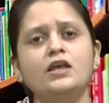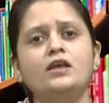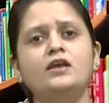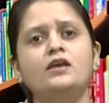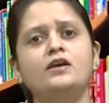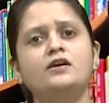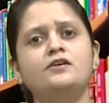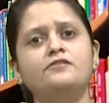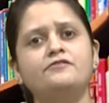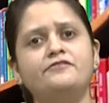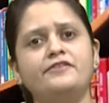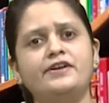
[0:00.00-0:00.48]

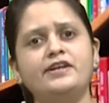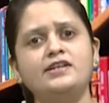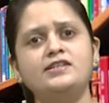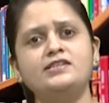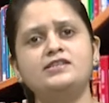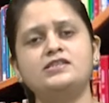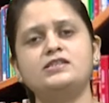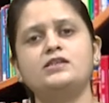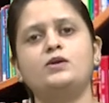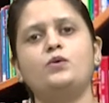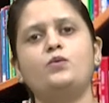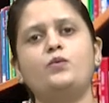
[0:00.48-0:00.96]

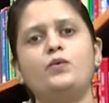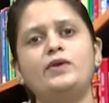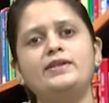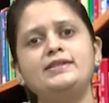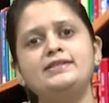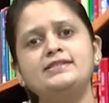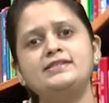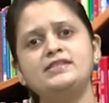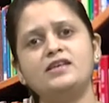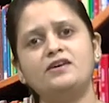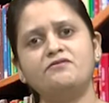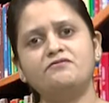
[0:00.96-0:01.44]
Friends, when
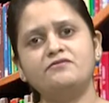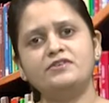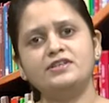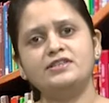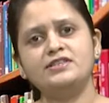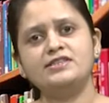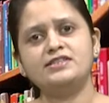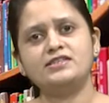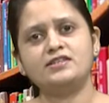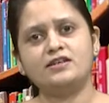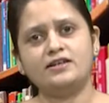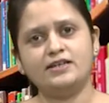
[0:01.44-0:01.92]
someone
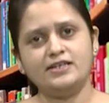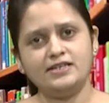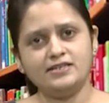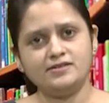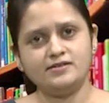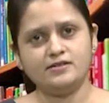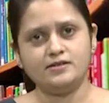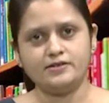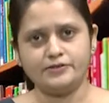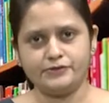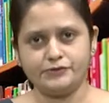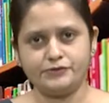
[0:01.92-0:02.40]
studies
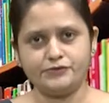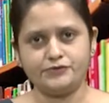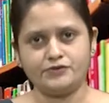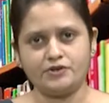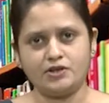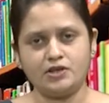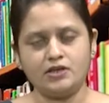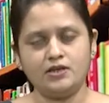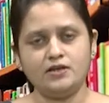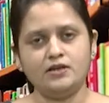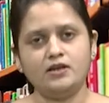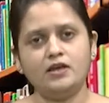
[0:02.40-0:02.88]

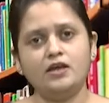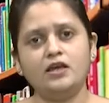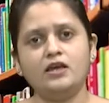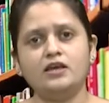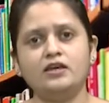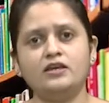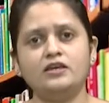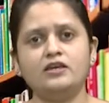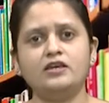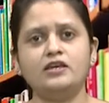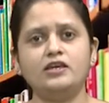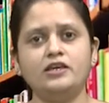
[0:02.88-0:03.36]
history,
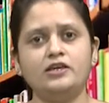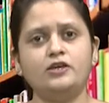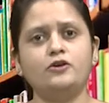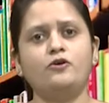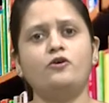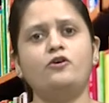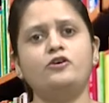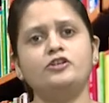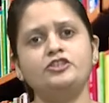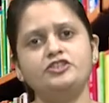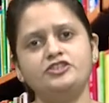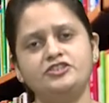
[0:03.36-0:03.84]
he
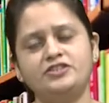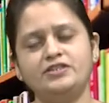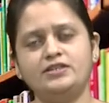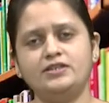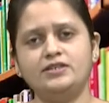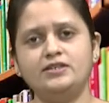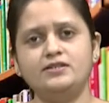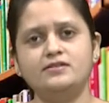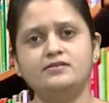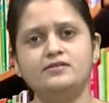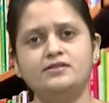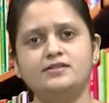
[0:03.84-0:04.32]
or she
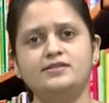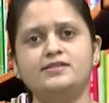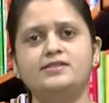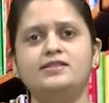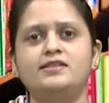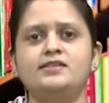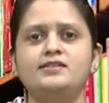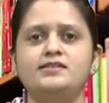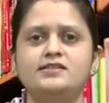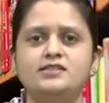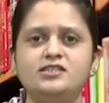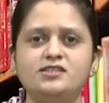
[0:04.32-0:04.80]

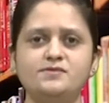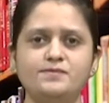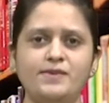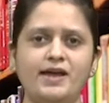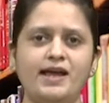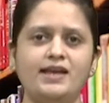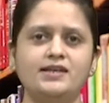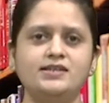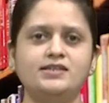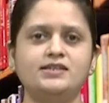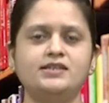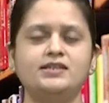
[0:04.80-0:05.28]

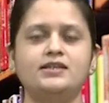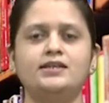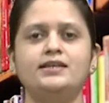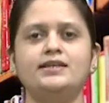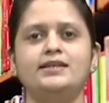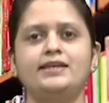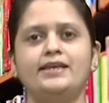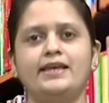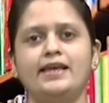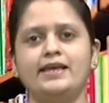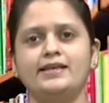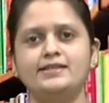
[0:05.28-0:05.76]

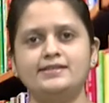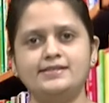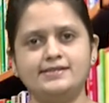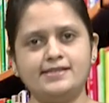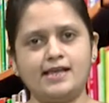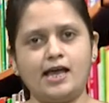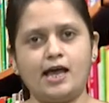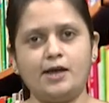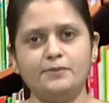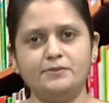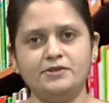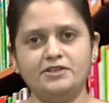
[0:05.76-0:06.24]
systematically
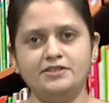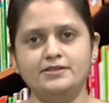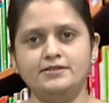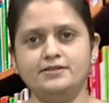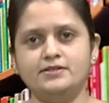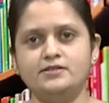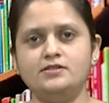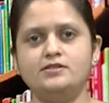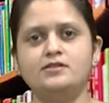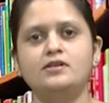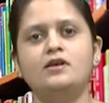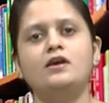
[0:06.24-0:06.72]

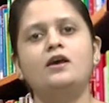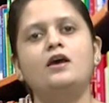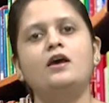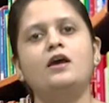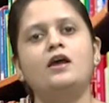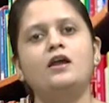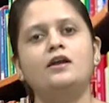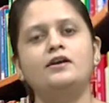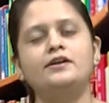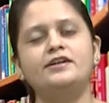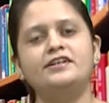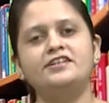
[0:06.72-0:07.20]
examines
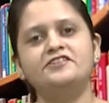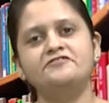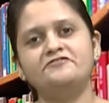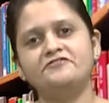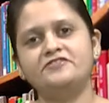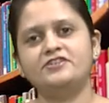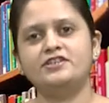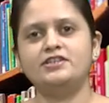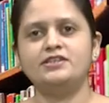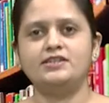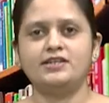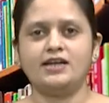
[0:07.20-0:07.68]

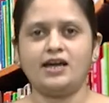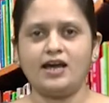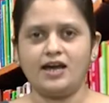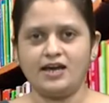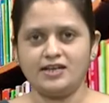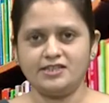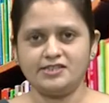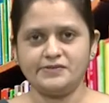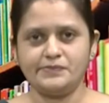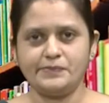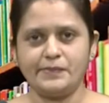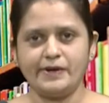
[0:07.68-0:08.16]
different
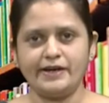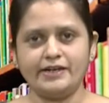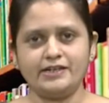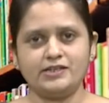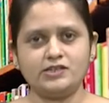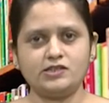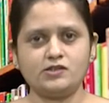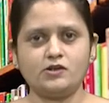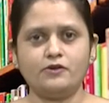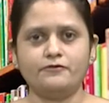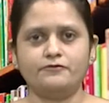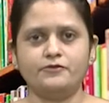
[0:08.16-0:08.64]
aspects
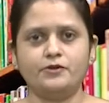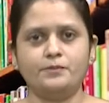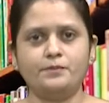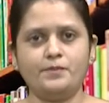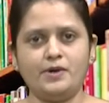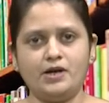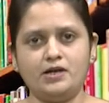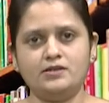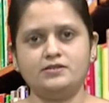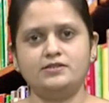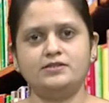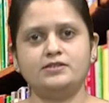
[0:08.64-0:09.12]
of the
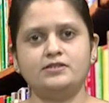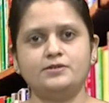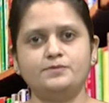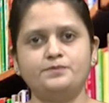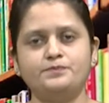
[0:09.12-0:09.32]
past.